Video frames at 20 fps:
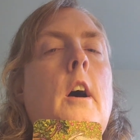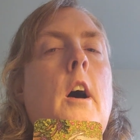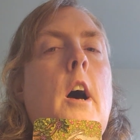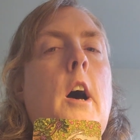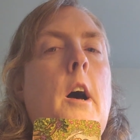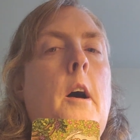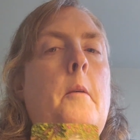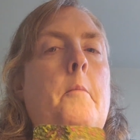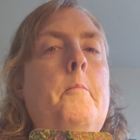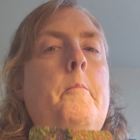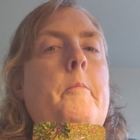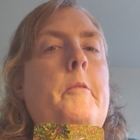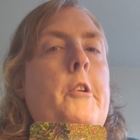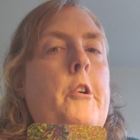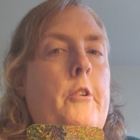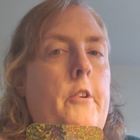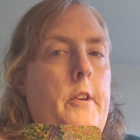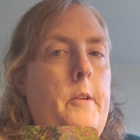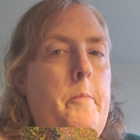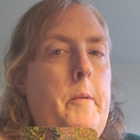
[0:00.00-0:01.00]
Um,
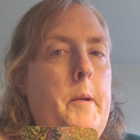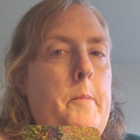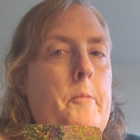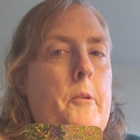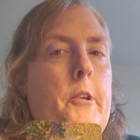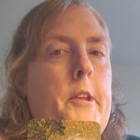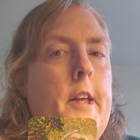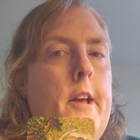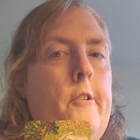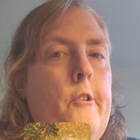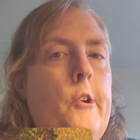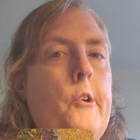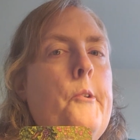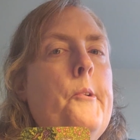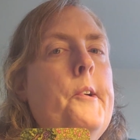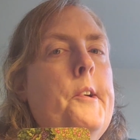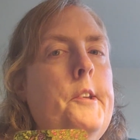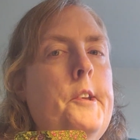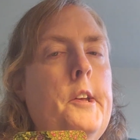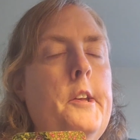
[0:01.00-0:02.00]
there is people that are
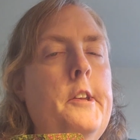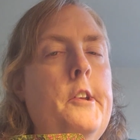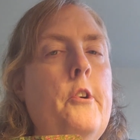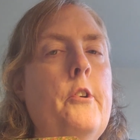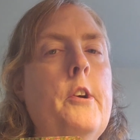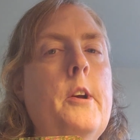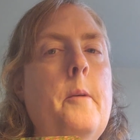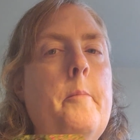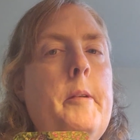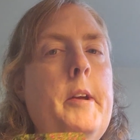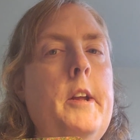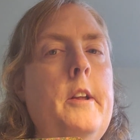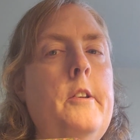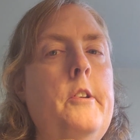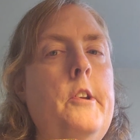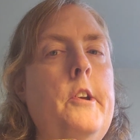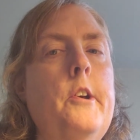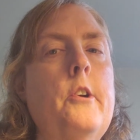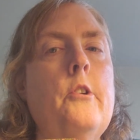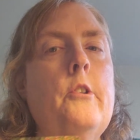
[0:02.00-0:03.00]
going to start coming
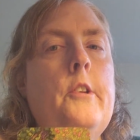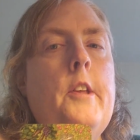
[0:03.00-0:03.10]
into your